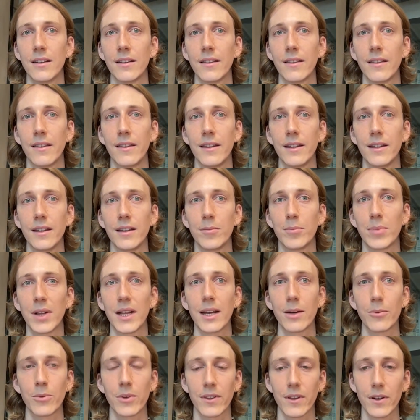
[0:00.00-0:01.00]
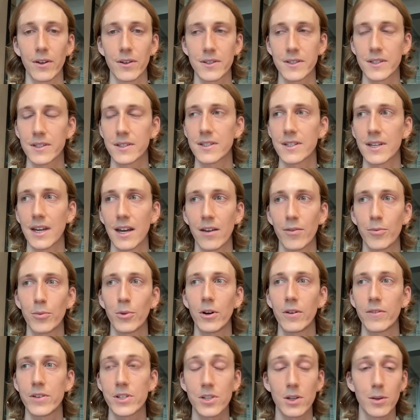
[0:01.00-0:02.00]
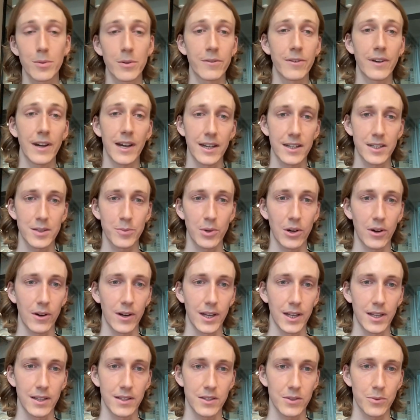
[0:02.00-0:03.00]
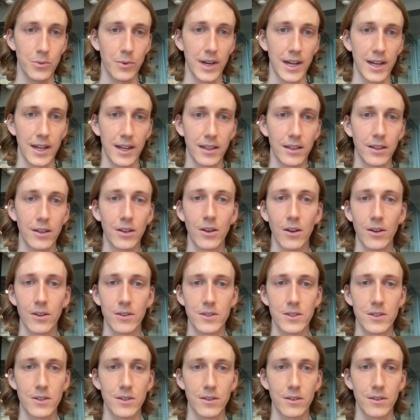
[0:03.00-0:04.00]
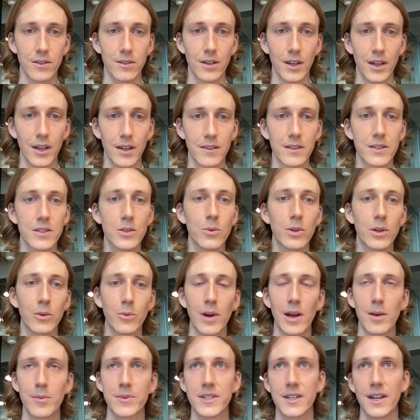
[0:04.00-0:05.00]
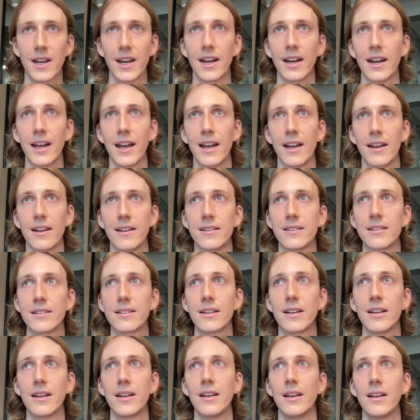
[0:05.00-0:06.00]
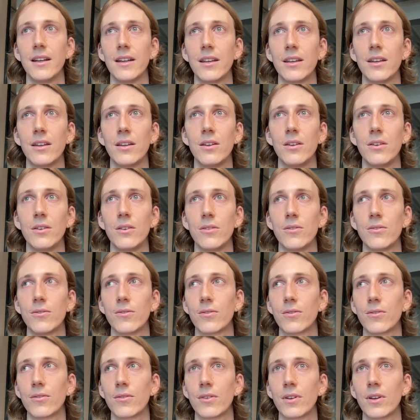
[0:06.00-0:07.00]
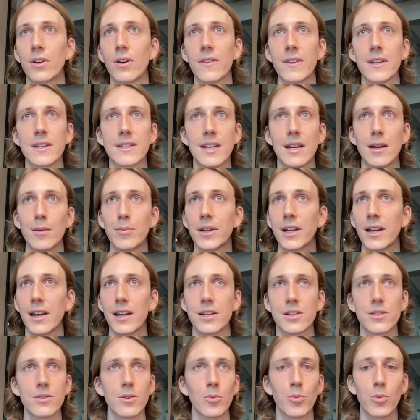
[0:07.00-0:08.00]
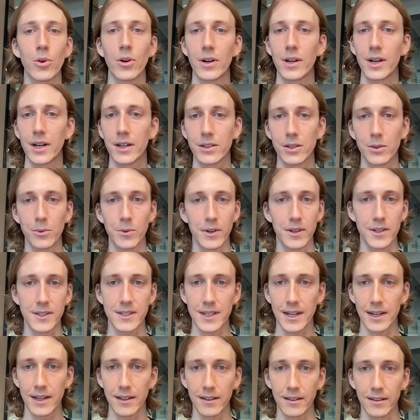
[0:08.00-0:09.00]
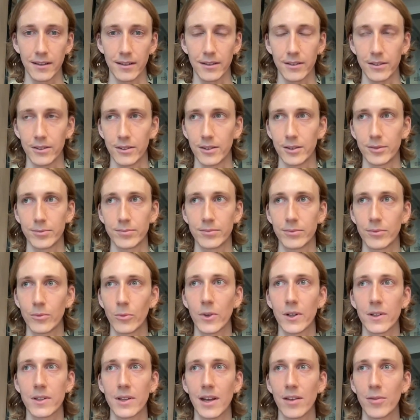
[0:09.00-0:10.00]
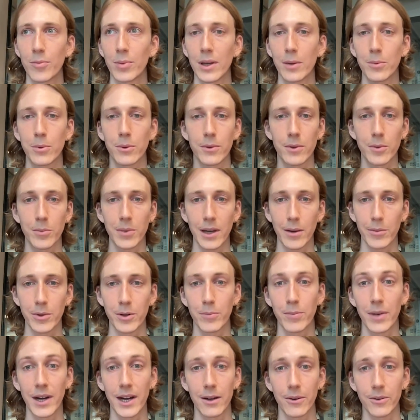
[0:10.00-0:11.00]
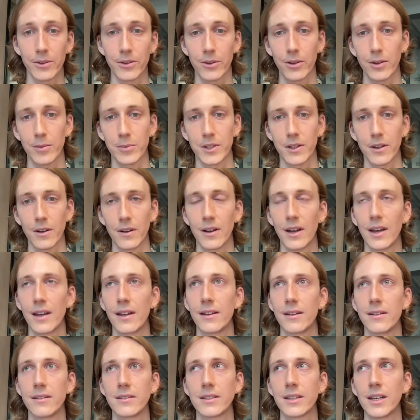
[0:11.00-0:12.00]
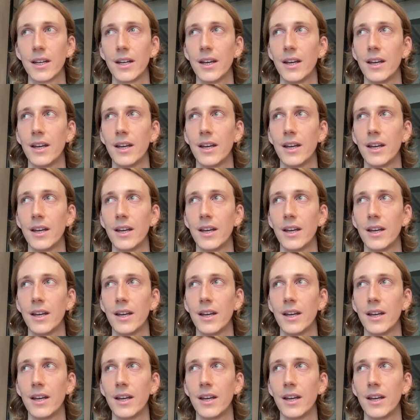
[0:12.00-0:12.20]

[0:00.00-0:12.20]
the plan with those is to have more of a Shopify experience where you go to the Squid website and you've got this application or product you want to sell, or you want to have people to be able to buy with crypto, and